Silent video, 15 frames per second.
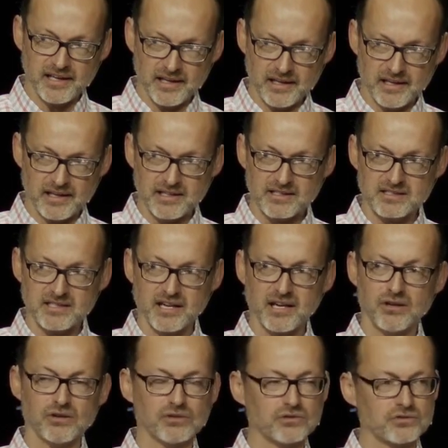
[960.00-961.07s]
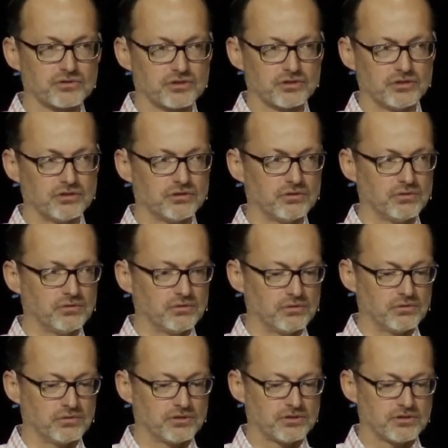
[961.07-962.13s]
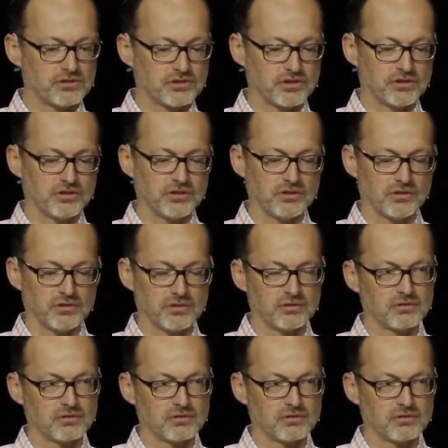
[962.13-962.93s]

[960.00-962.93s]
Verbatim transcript: he tells you to do.